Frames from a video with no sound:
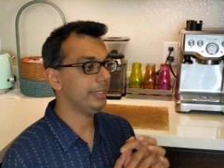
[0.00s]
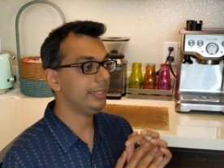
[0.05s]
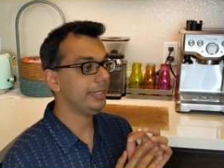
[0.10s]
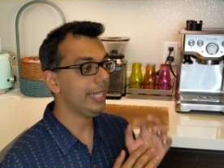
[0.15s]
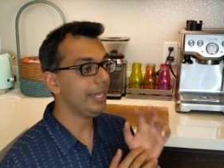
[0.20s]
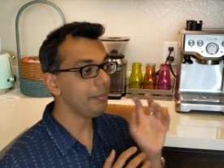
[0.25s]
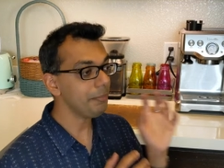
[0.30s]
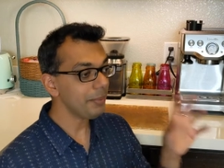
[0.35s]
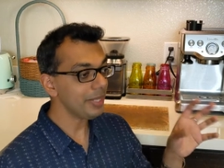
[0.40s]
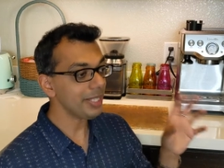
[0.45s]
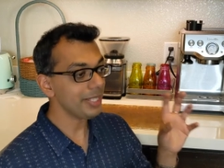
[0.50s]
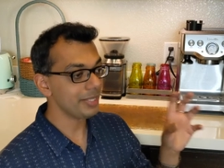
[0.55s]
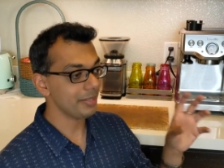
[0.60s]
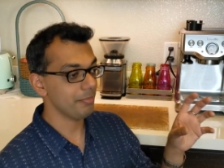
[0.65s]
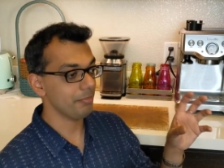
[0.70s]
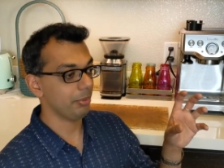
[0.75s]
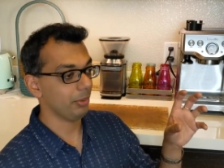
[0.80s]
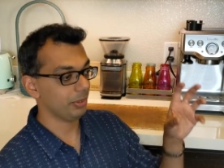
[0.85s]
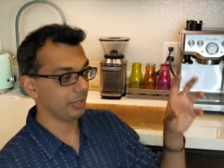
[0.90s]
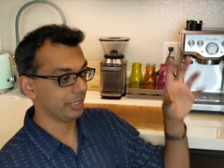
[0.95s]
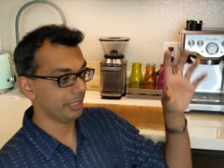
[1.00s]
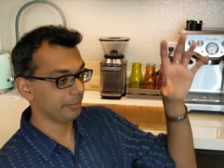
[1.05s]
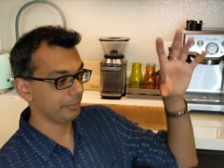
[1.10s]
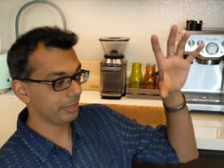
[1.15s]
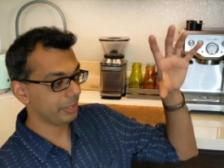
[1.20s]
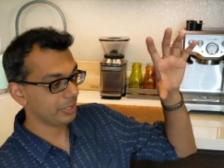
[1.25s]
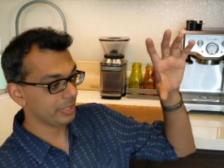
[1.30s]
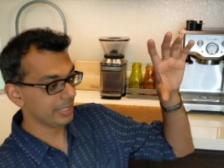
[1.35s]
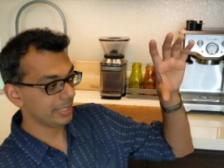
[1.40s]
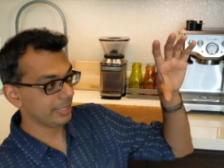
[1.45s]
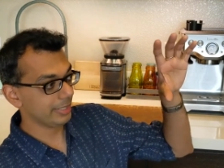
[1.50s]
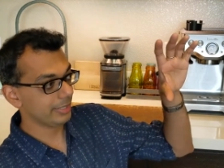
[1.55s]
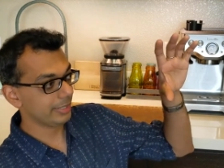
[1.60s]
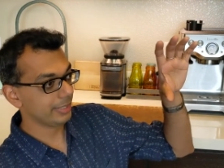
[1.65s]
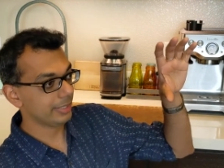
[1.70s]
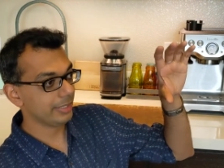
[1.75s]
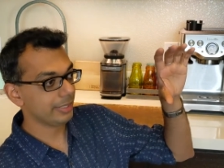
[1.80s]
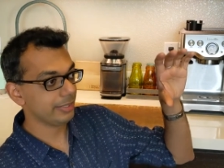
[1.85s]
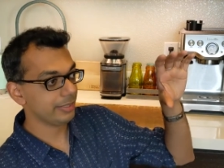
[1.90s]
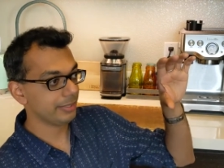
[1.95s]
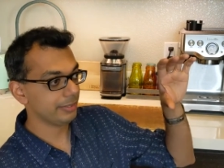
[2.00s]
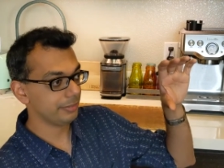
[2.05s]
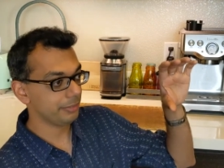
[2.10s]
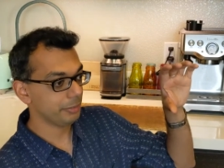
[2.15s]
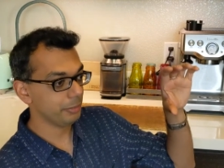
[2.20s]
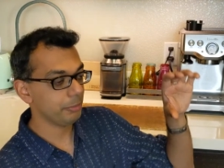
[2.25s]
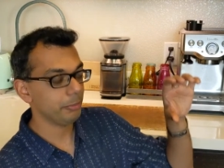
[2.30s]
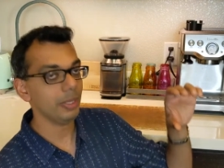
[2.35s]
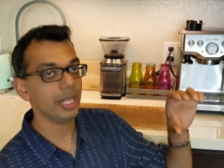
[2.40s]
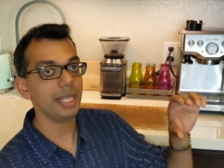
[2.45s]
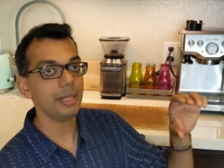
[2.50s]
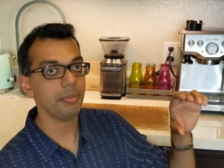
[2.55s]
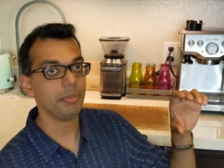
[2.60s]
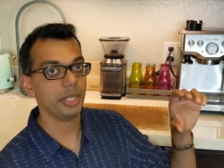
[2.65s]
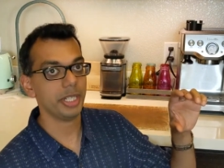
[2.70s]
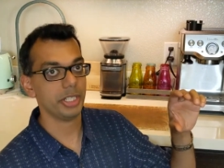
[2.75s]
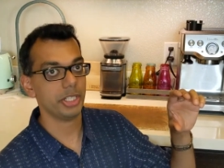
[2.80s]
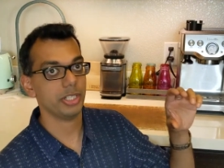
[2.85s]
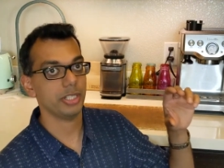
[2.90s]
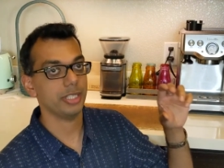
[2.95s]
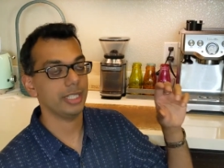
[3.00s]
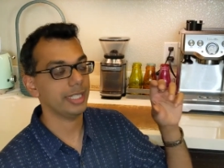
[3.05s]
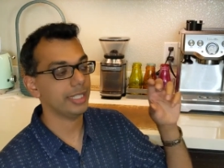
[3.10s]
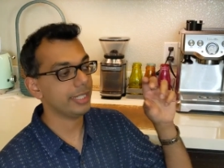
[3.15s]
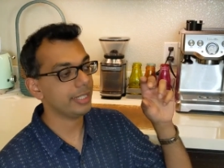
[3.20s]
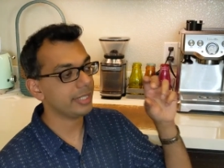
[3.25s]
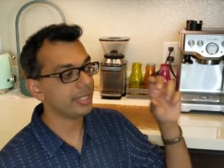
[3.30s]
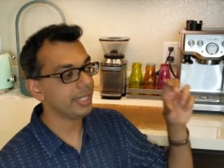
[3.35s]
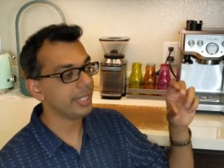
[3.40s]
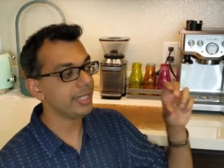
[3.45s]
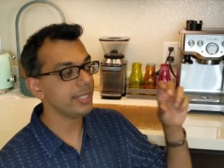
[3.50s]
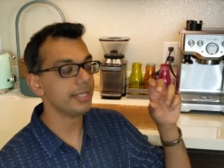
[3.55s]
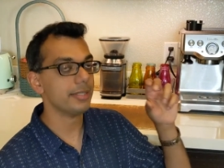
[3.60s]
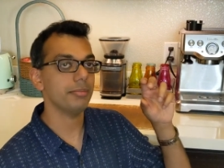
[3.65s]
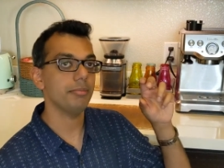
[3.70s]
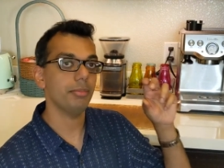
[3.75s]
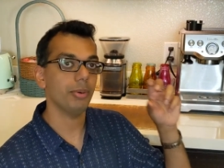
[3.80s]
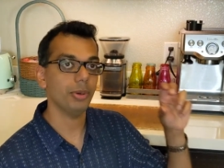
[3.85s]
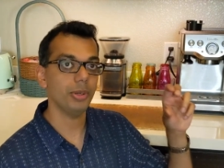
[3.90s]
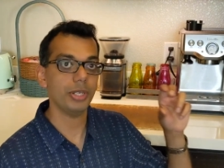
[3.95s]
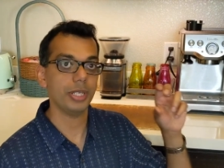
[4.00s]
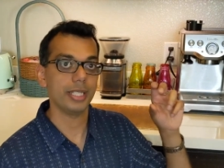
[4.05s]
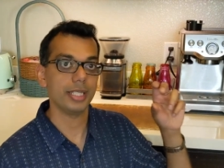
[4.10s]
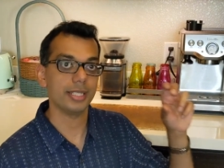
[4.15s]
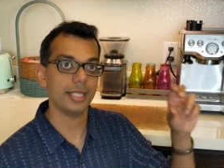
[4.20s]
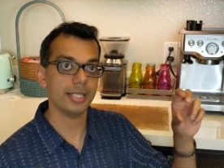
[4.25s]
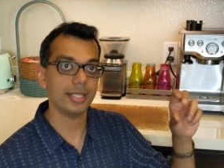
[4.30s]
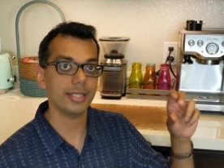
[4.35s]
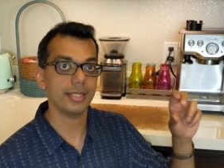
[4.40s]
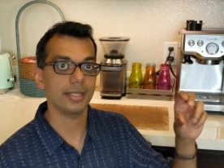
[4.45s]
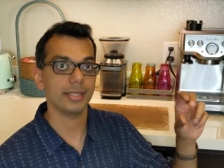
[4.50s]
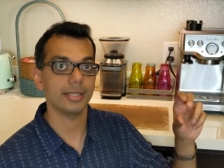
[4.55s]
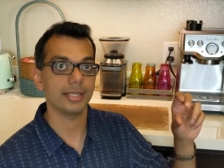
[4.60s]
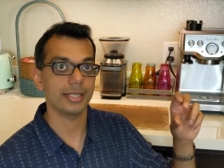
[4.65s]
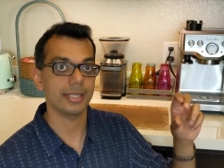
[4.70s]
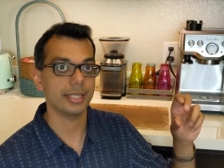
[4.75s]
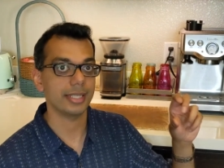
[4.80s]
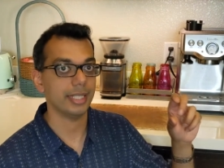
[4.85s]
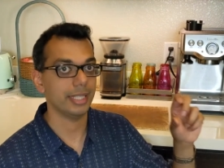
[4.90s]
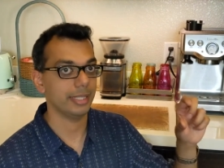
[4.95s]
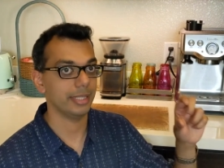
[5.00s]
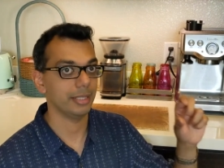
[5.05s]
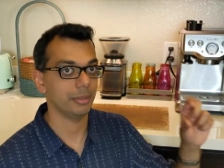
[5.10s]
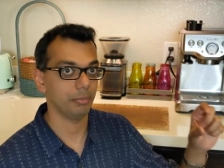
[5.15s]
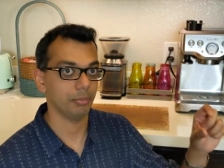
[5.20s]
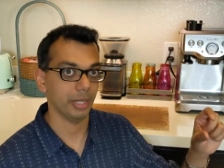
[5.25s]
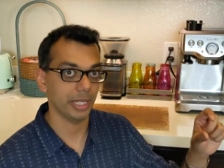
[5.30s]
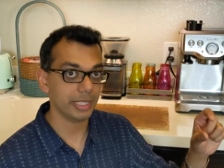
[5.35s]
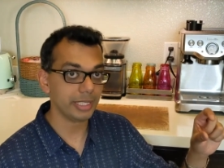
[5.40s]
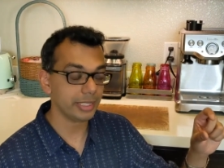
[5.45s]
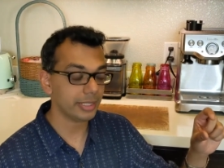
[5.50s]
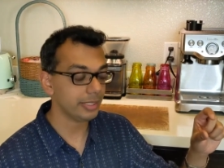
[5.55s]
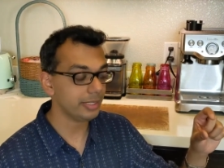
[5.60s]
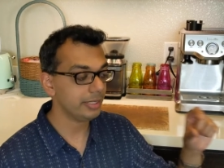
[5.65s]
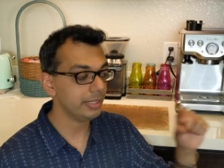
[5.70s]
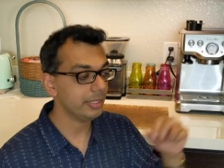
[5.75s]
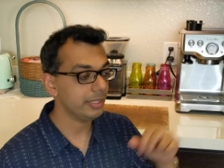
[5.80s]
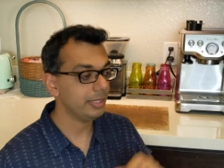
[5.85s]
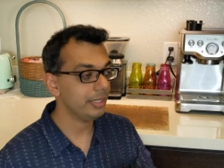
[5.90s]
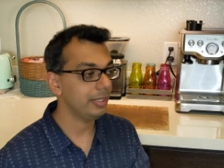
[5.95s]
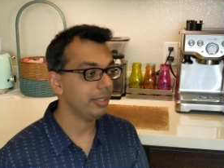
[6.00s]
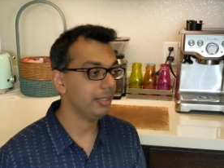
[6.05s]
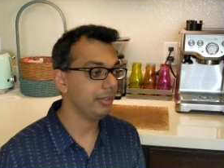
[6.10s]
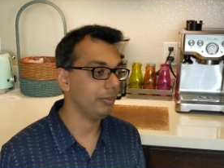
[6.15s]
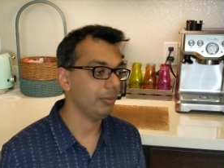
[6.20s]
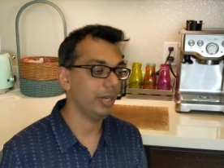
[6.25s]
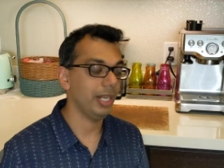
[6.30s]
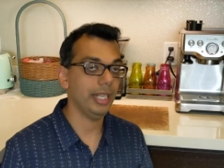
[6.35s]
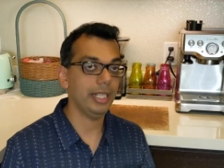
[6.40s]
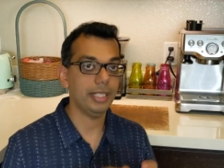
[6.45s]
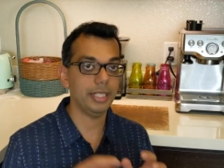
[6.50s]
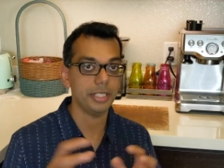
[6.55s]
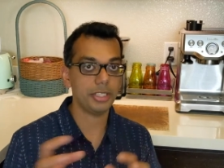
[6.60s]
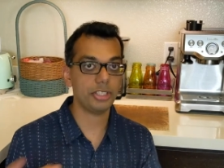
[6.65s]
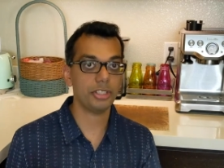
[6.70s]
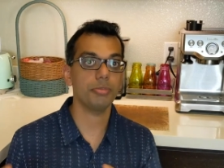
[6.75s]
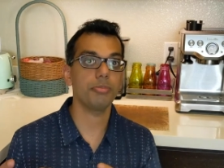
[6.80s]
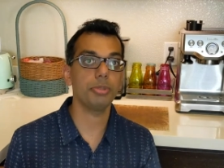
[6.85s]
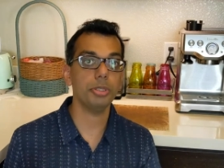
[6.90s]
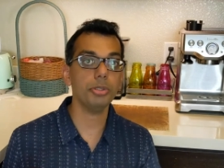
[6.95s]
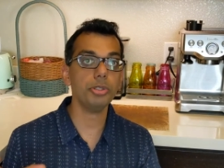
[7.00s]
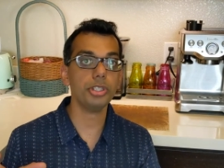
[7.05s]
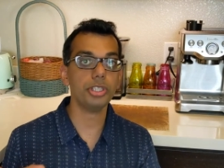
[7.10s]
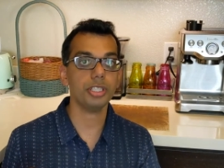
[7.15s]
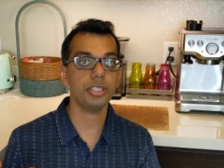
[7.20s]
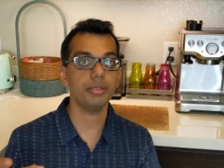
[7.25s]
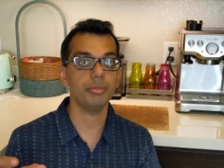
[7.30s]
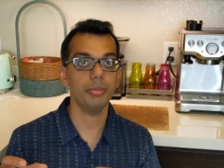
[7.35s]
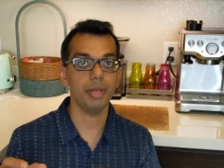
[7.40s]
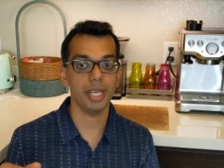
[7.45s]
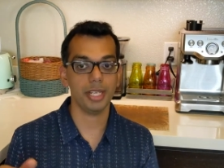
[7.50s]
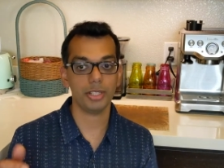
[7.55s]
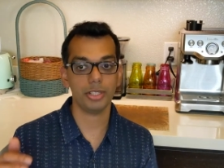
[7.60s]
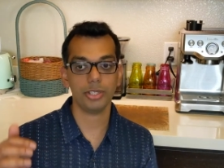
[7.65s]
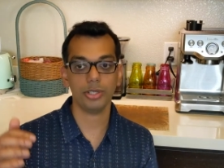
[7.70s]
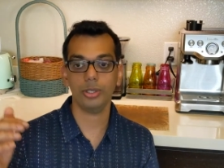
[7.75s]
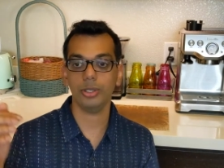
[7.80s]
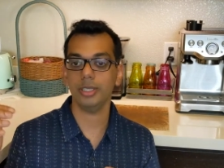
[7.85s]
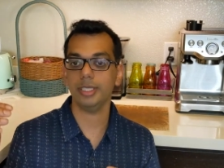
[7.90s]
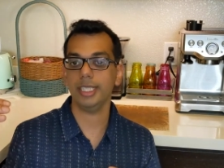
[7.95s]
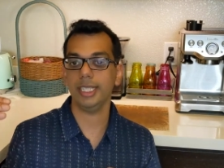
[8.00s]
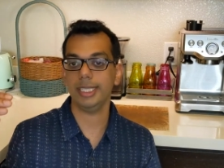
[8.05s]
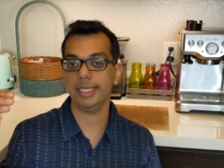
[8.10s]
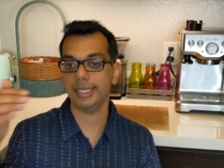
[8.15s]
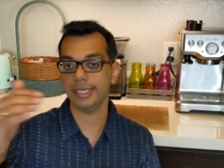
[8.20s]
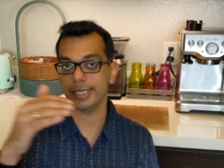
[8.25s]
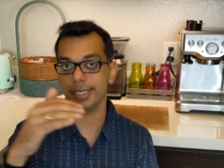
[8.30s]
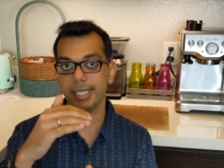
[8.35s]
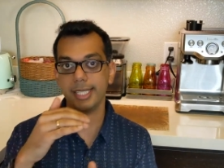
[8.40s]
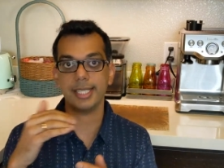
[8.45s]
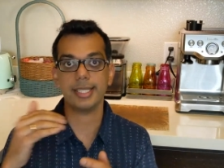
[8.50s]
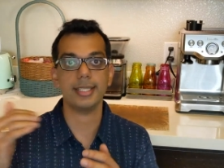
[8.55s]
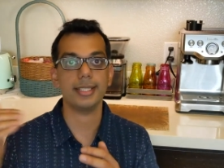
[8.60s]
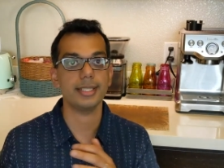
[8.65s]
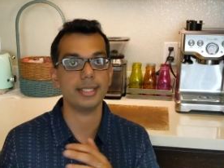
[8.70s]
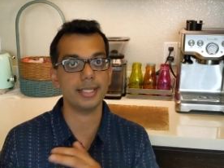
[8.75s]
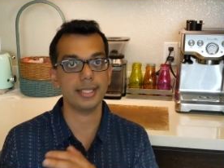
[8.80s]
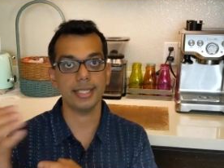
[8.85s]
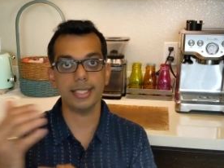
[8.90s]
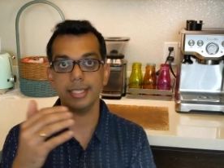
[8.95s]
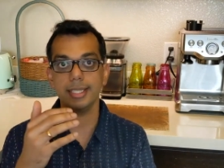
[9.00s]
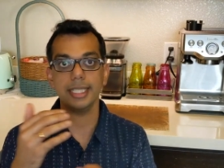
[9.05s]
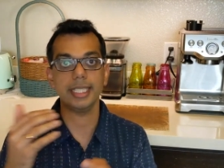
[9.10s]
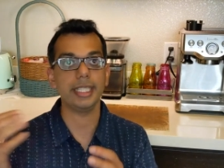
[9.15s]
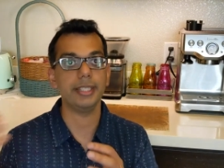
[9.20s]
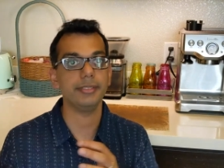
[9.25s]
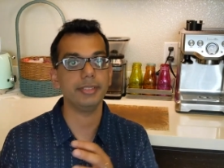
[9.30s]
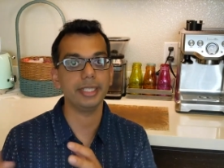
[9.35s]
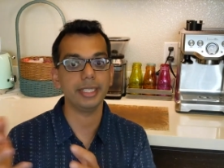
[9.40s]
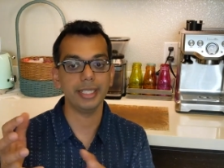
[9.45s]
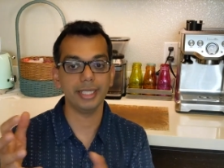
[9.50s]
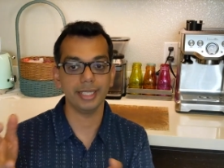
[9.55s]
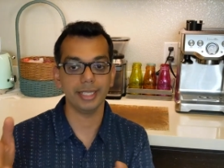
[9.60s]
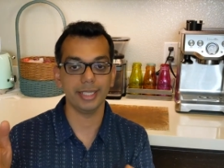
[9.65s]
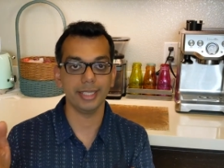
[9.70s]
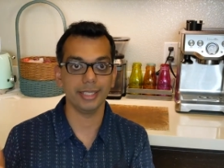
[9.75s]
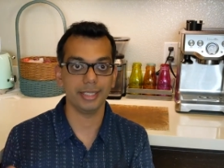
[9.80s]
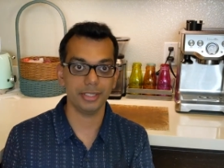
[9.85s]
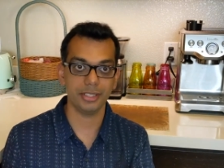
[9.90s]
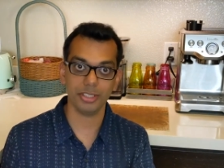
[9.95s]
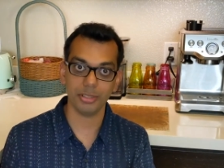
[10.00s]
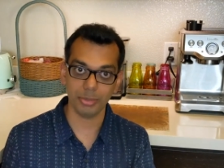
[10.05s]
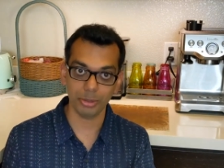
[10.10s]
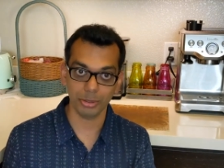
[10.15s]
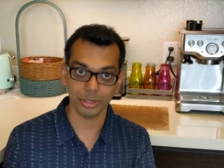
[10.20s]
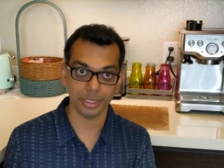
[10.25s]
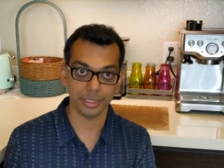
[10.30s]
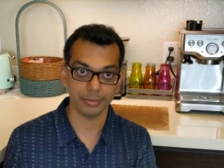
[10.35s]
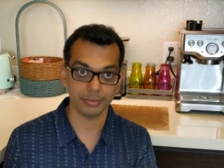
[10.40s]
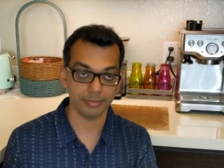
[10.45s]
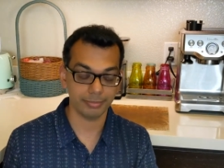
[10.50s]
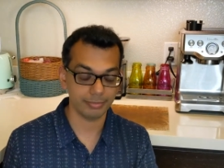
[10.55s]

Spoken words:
Tamping is important because you apply pressure and it creates more resistance in the puck, while distribution makes sure that the resistance is evenly distributed.